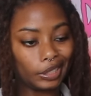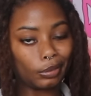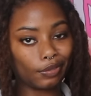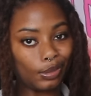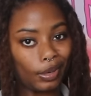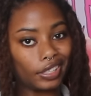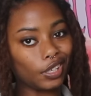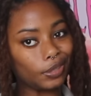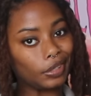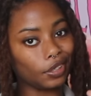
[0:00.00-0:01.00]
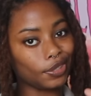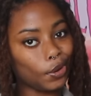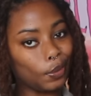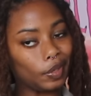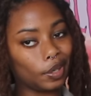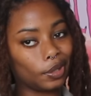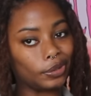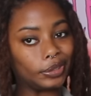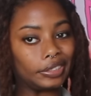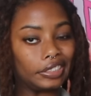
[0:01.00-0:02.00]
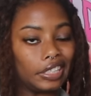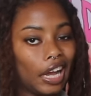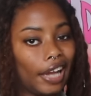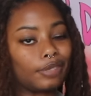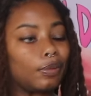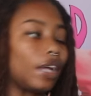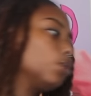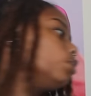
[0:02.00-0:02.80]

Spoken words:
but if somebody tells me they're a Scorpio, I just be like,